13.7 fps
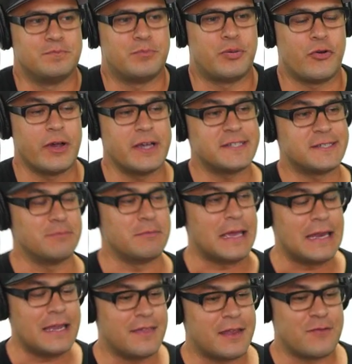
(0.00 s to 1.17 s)
press and
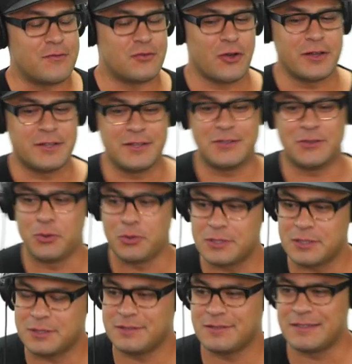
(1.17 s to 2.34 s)
media that have tried to
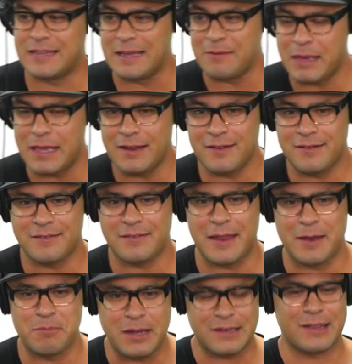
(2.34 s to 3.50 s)
get me to
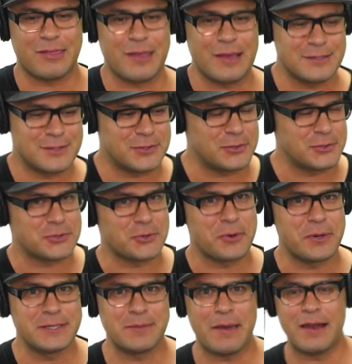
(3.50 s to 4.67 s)
admit to things, to do
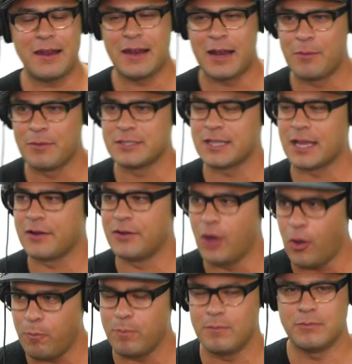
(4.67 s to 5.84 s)
stories about it. And I'm just like,
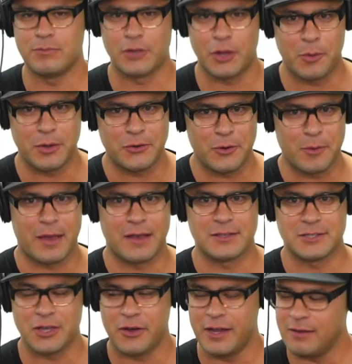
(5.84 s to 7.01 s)
nope, don't know what you're talking about.
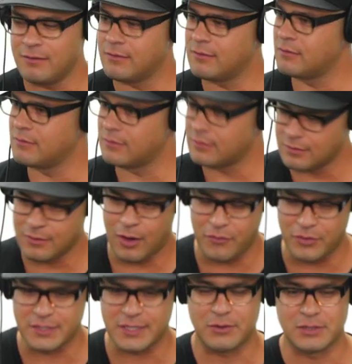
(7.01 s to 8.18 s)
Sorry.
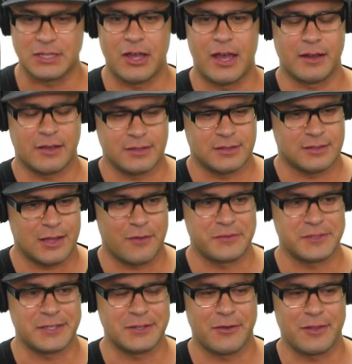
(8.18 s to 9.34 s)
Obviously I was lying because they
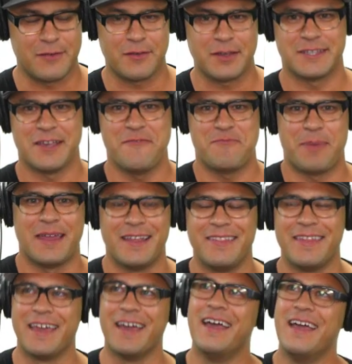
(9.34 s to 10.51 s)
obviously know that because they've been in
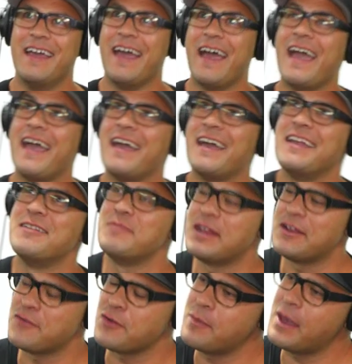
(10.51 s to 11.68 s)
there. And many
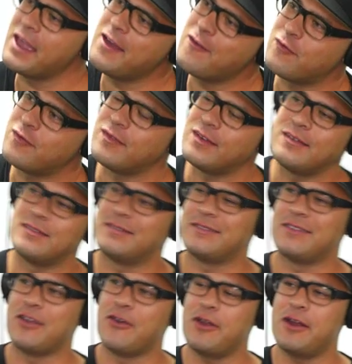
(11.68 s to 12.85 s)
of you may have
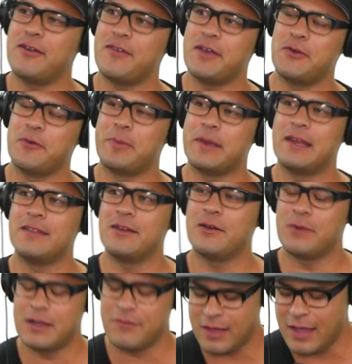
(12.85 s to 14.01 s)
heard of it or been in there or
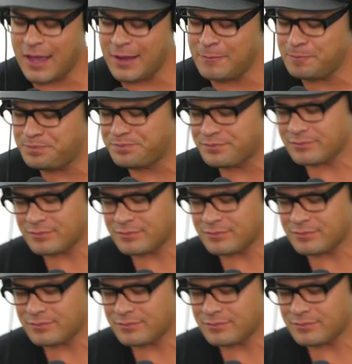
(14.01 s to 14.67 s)
whatever. And